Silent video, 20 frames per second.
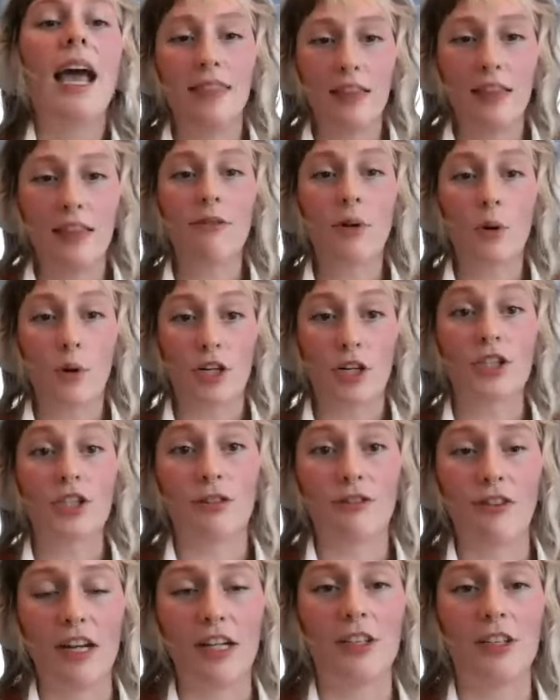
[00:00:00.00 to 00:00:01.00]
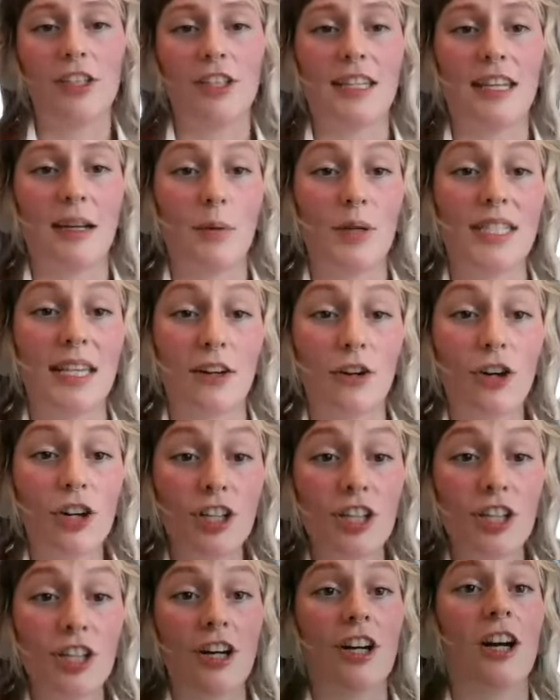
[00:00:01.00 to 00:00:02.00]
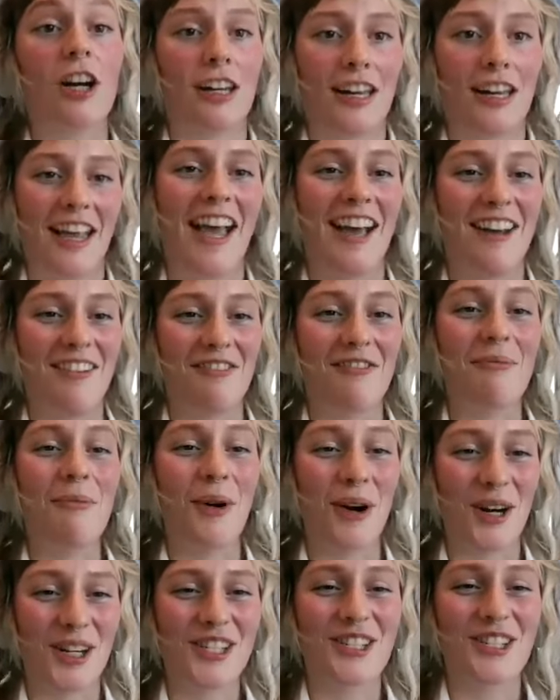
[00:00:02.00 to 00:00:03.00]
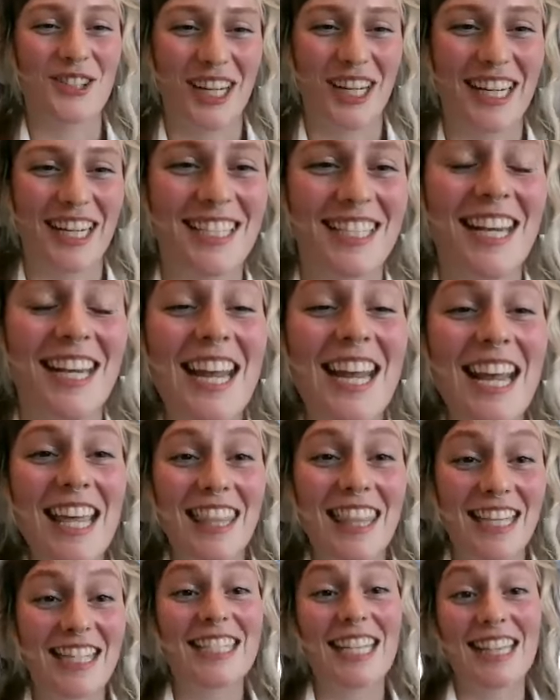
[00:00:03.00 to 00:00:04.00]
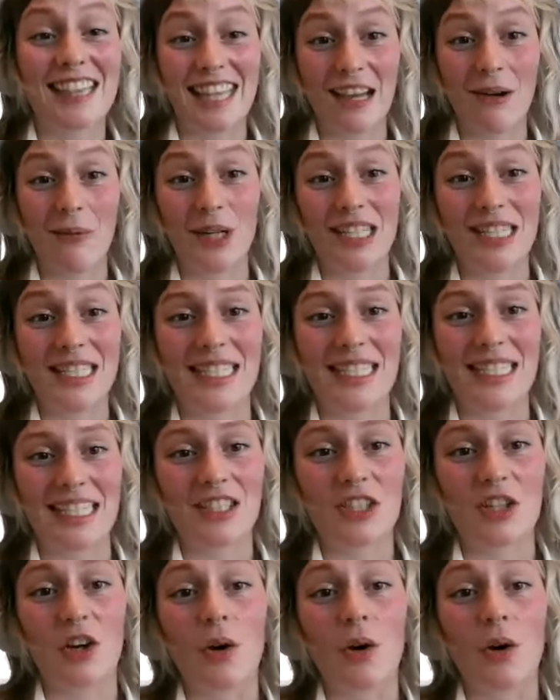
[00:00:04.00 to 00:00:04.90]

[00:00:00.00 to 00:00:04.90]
And then, of course, your funders, like we said earlier, are going to have more strict things that they want to see.